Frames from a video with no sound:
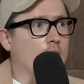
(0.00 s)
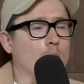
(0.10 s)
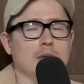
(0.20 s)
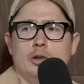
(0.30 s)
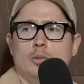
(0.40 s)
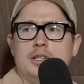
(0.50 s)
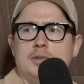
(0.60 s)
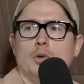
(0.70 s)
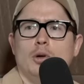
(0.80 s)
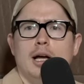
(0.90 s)
and go a little bit
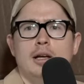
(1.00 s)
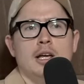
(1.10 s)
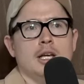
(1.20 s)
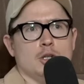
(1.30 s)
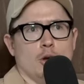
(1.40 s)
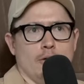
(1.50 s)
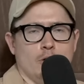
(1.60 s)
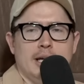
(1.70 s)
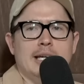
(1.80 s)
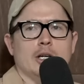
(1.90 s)
smaller. Mm-hmm. So
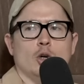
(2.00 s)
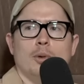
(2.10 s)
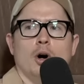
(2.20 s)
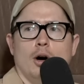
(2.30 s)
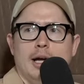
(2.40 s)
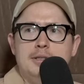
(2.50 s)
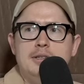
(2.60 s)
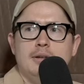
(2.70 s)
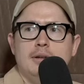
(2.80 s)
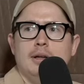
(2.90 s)
I've got here Cooper
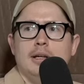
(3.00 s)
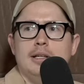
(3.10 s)
Hynes, mm.